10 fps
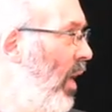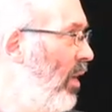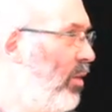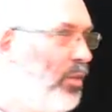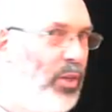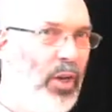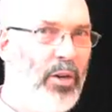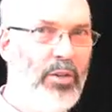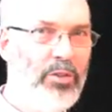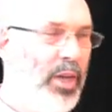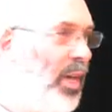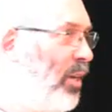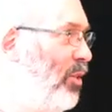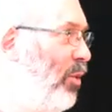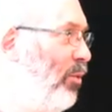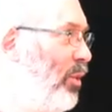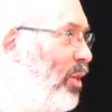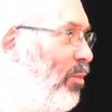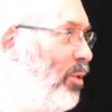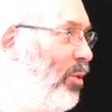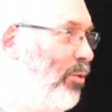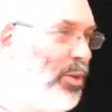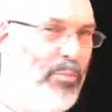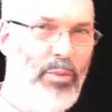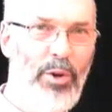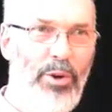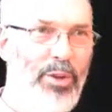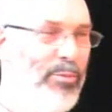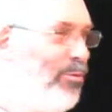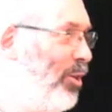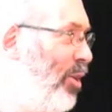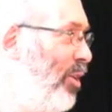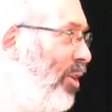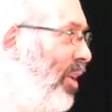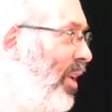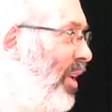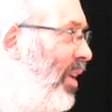And a lot of this hack silver seems to have got buried and forgotten